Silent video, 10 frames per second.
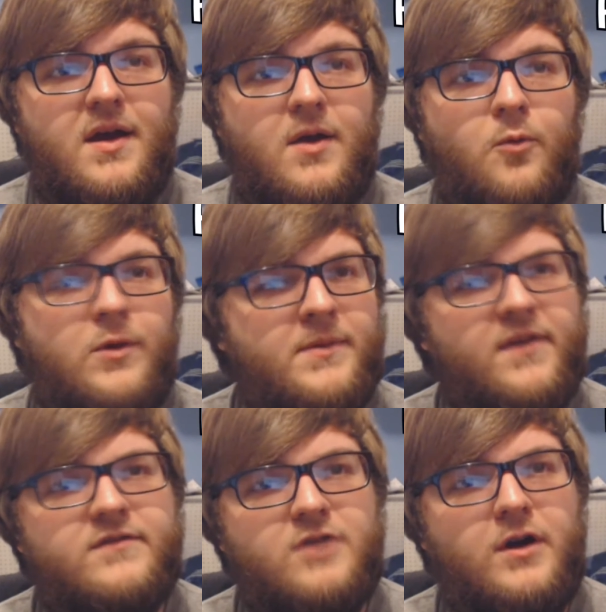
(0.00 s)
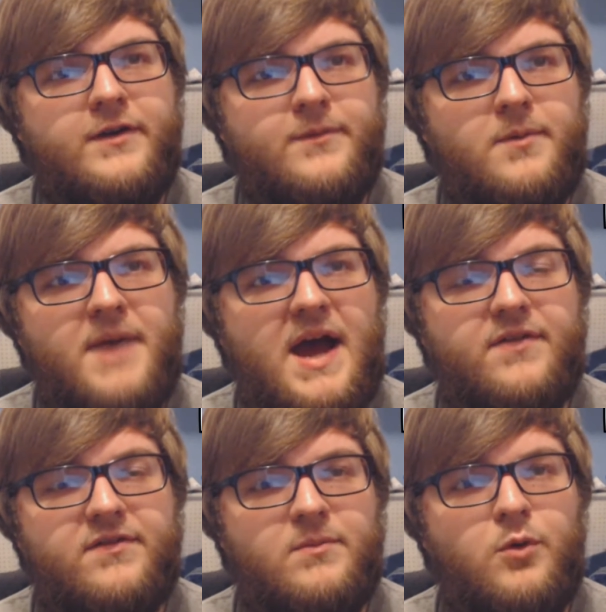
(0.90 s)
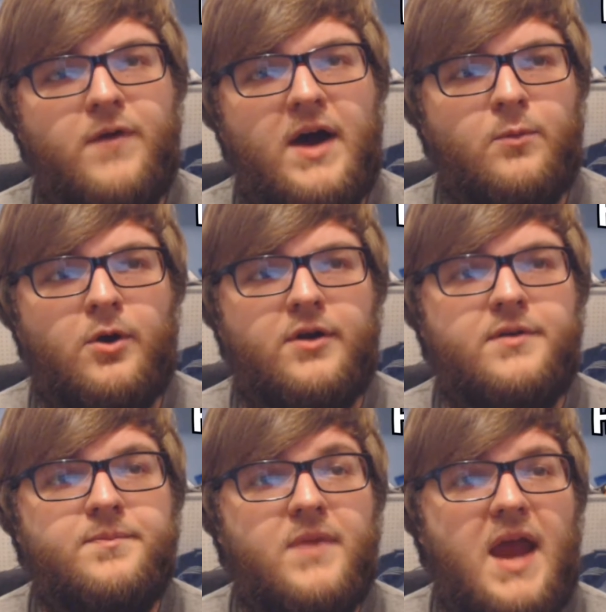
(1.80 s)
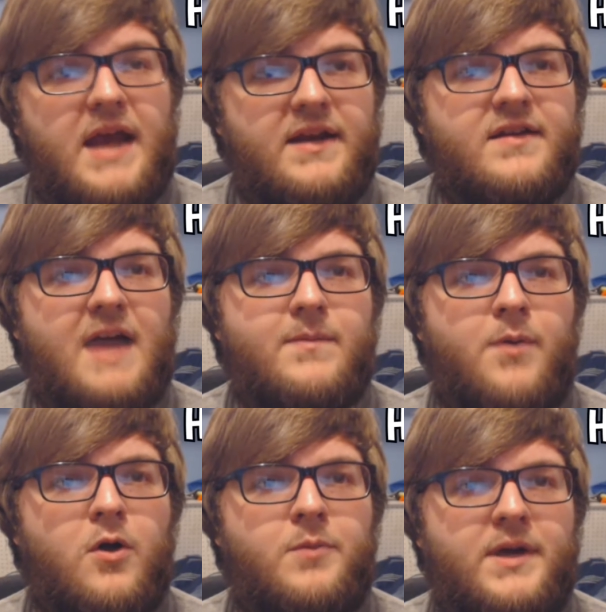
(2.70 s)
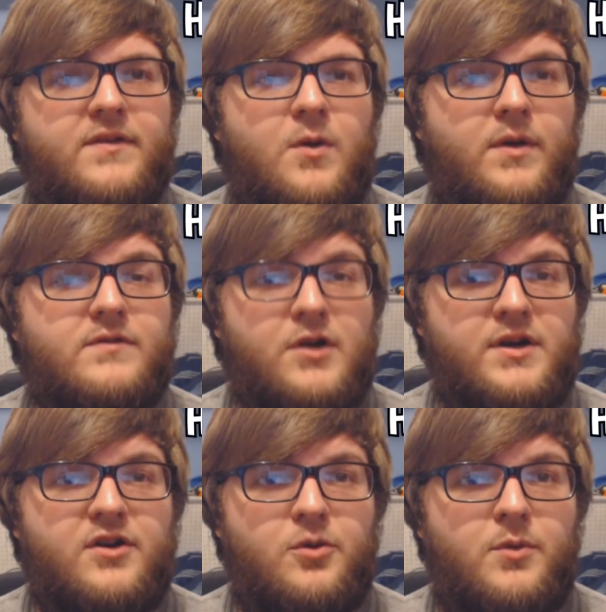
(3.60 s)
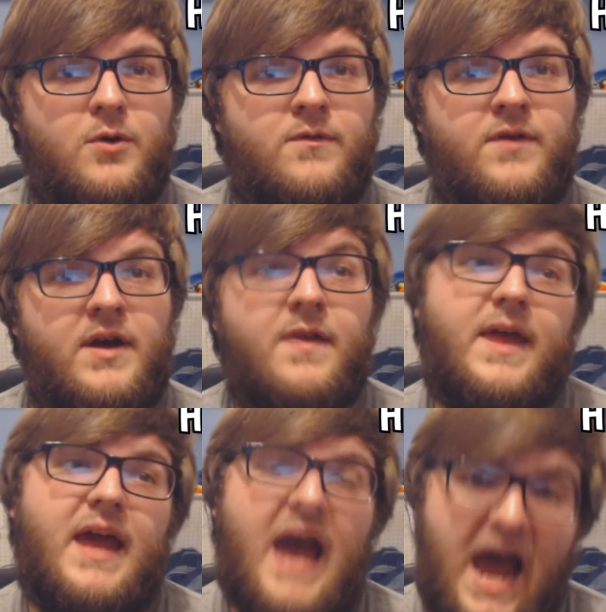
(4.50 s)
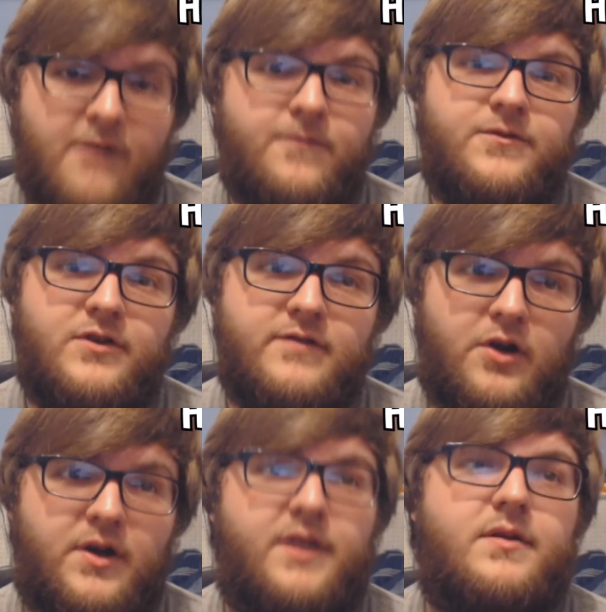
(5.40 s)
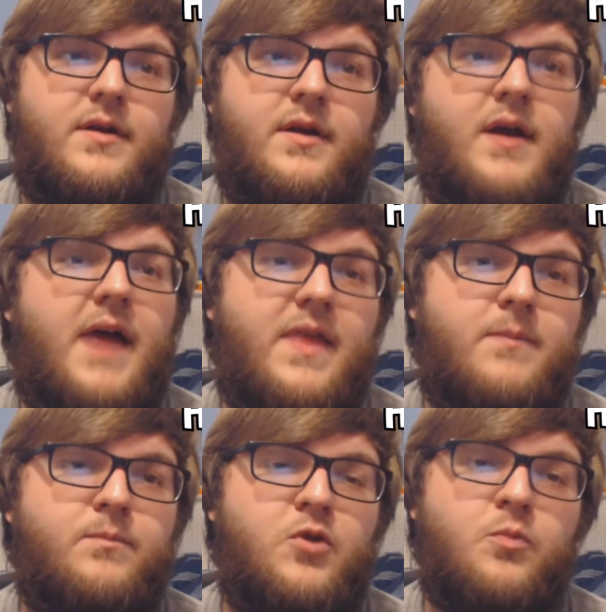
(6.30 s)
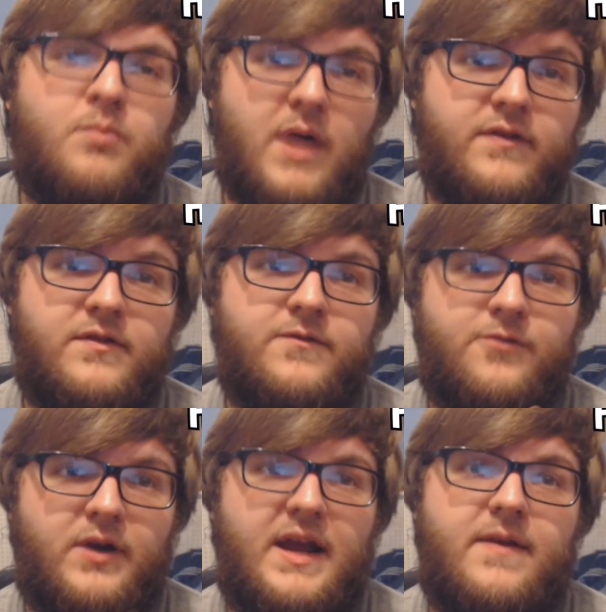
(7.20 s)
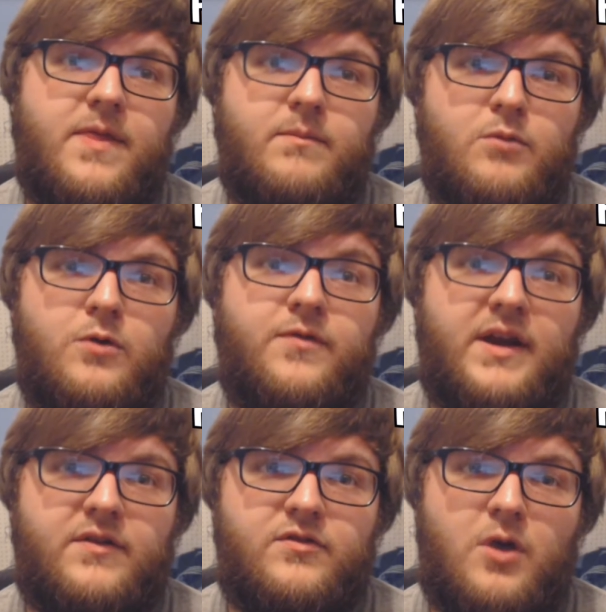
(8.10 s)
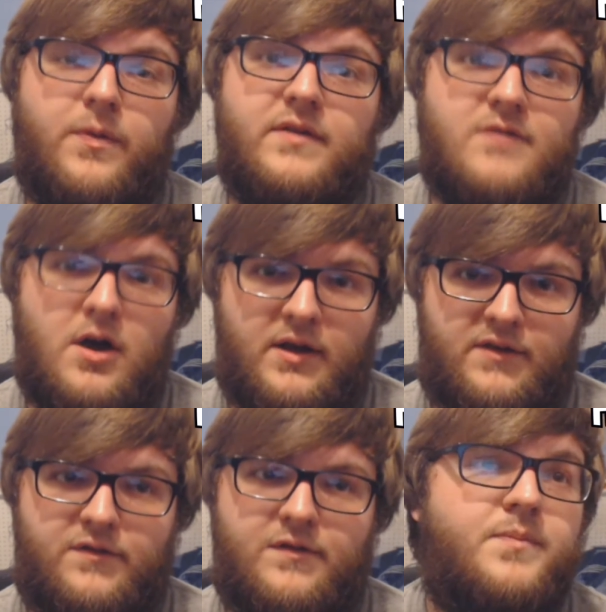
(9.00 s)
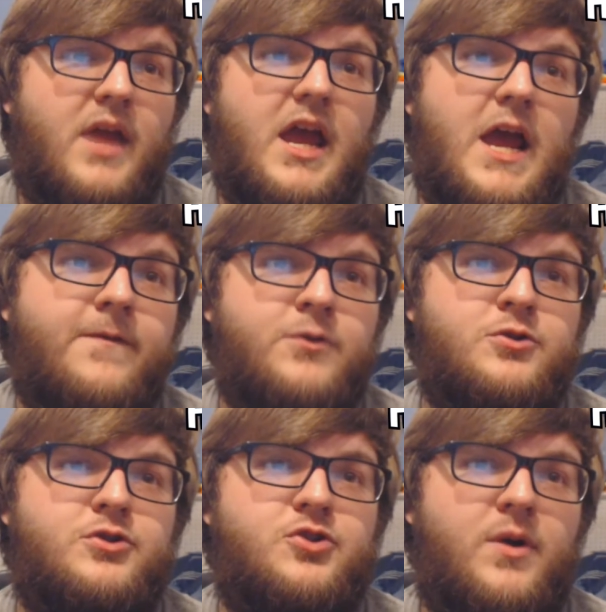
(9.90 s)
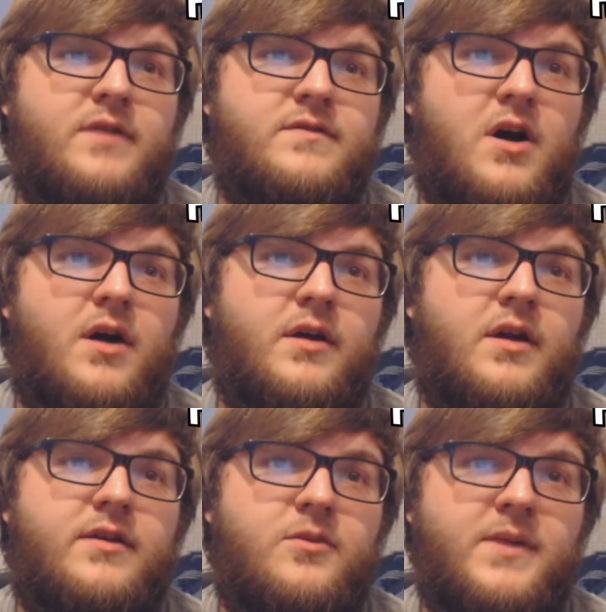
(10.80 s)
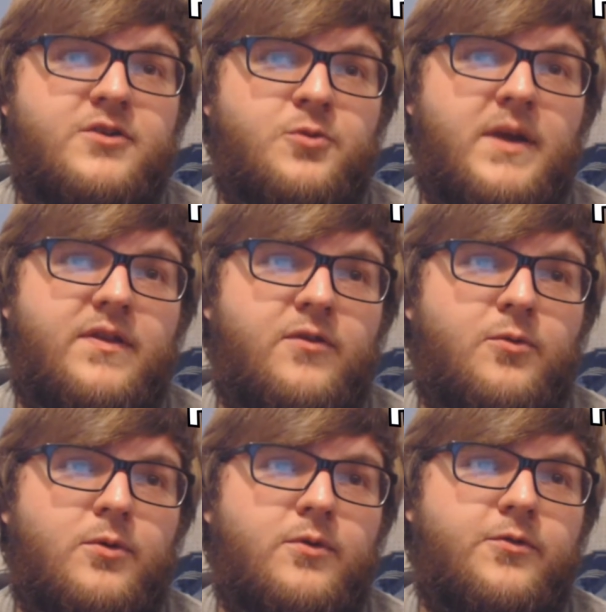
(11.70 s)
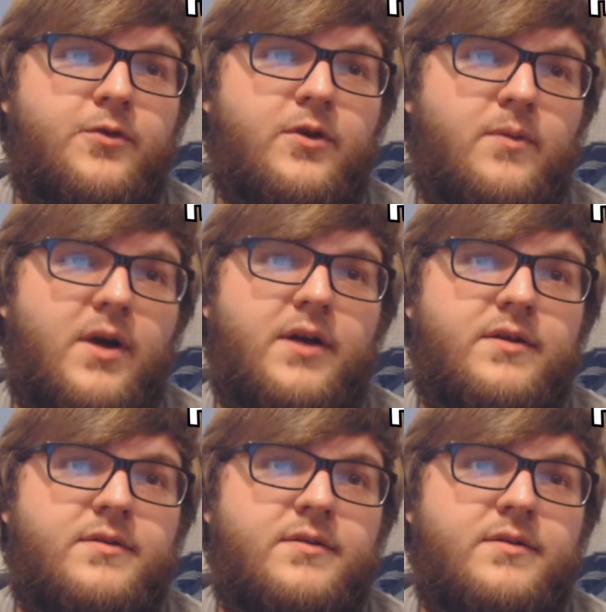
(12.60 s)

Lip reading: We must learn from our past and move onward. Anytime a Pokemon is going to learn a new move, they have to learn it, and you must forget the move that is known the longest. If you should join along, you may tweak these rules for your run